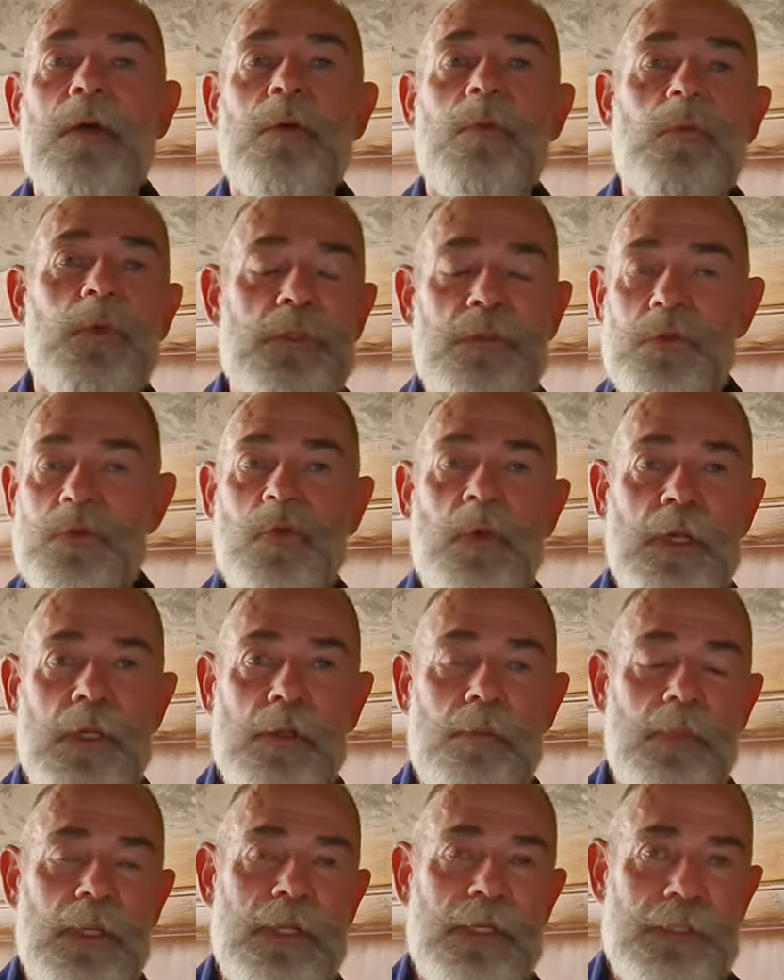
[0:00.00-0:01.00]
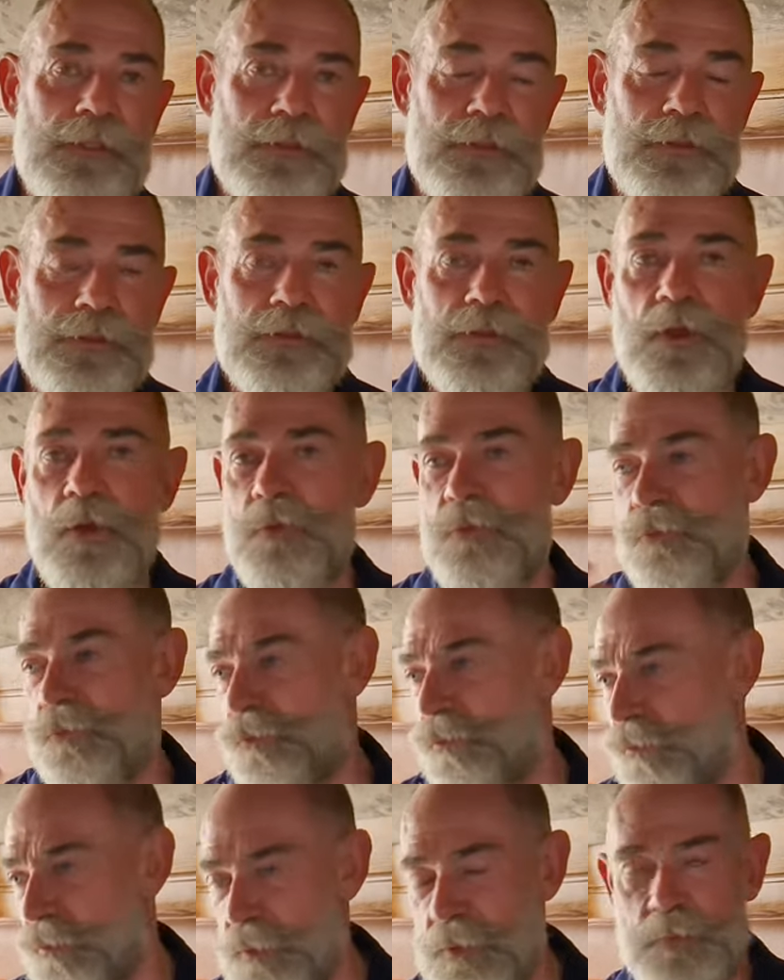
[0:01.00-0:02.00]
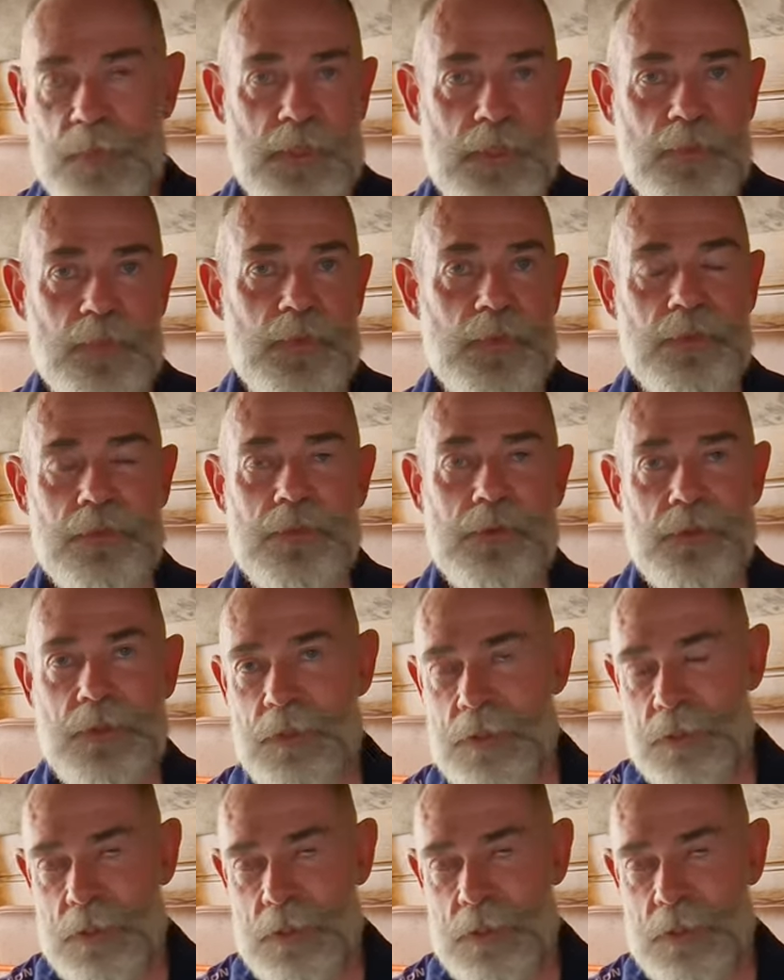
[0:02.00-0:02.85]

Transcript: with the trailblazers of the people